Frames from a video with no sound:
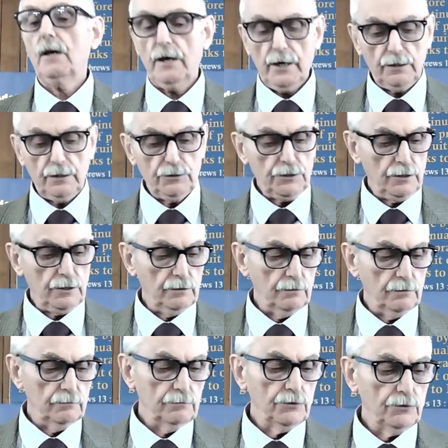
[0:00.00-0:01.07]
And
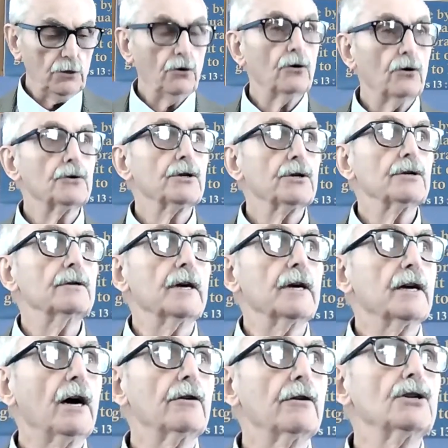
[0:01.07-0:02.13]
the Lord
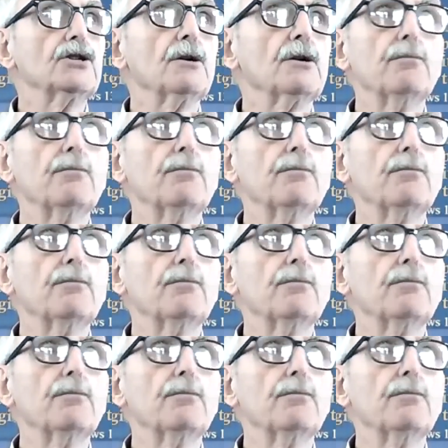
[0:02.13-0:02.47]
encouraged and